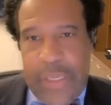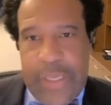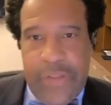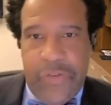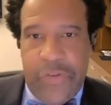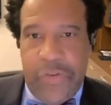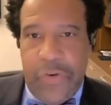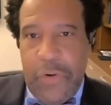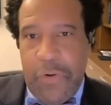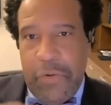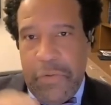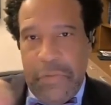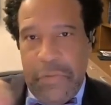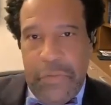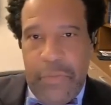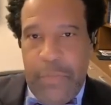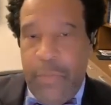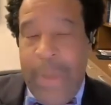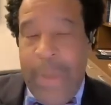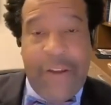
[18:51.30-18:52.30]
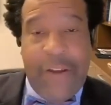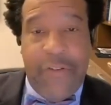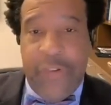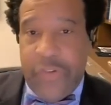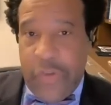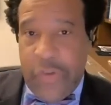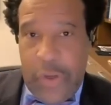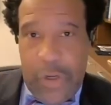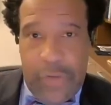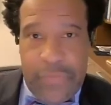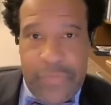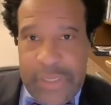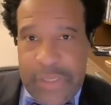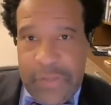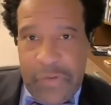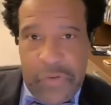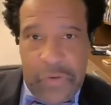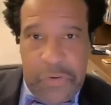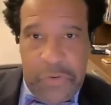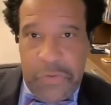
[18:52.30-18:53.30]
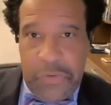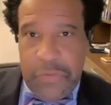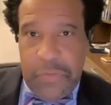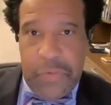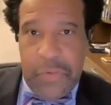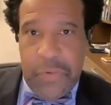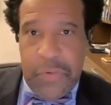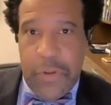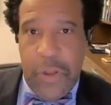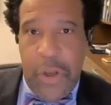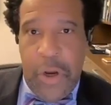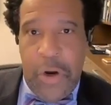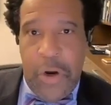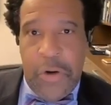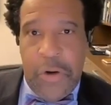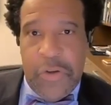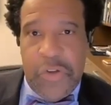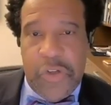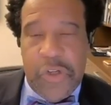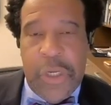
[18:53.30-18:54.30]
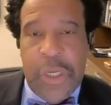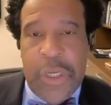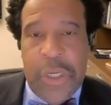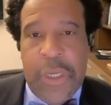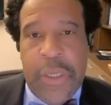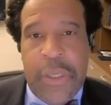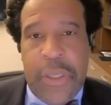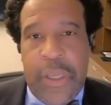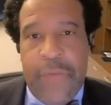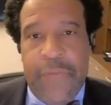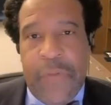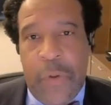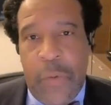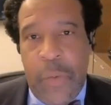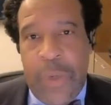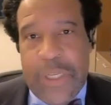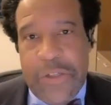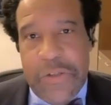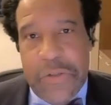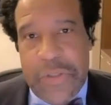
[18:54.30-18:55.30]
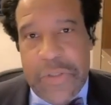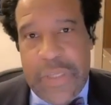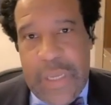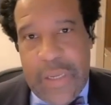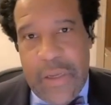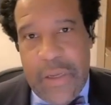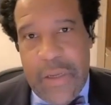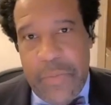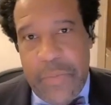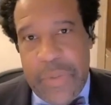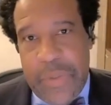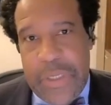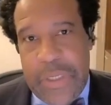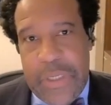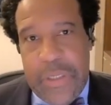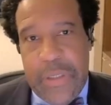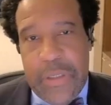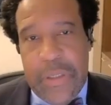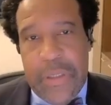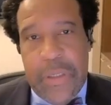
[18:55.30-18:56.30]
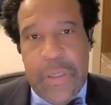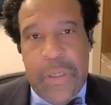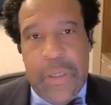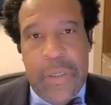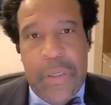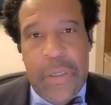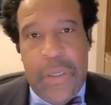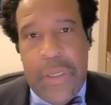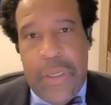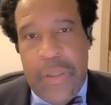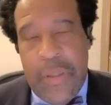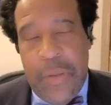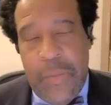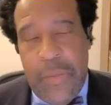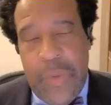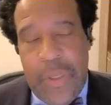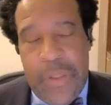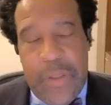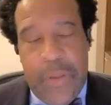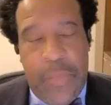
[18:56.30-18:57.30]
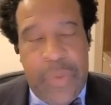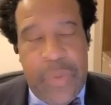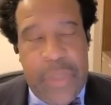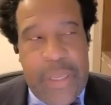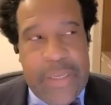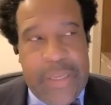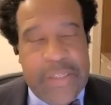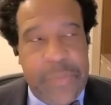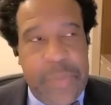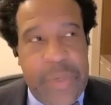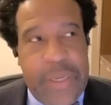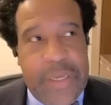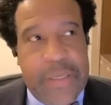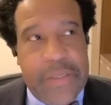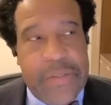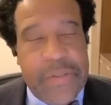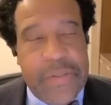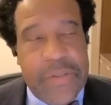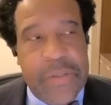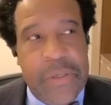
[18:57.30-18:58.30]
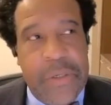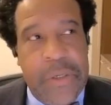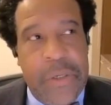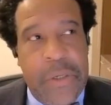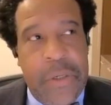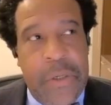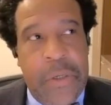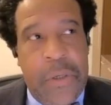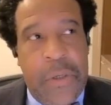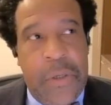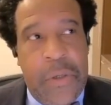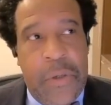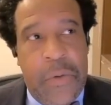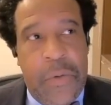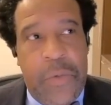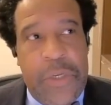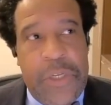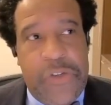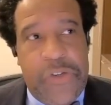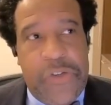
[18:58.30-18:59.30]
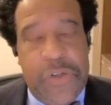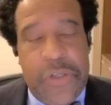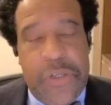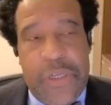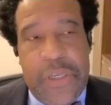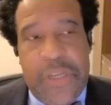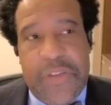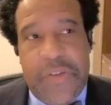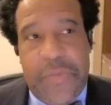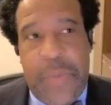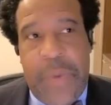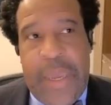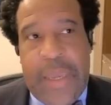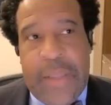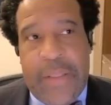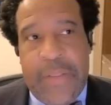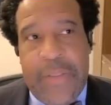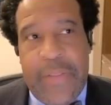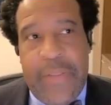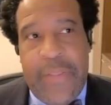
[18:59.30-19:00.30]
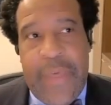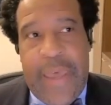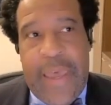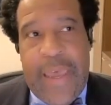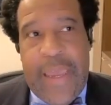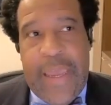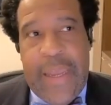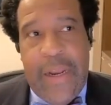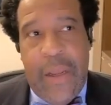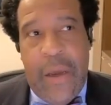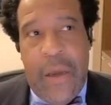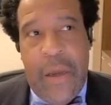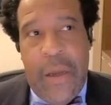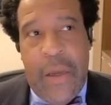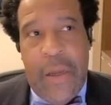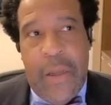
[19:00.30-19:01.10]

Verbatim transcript: insert Microsoft, insert large influential tech company in the in the blank space we shouldn't expect that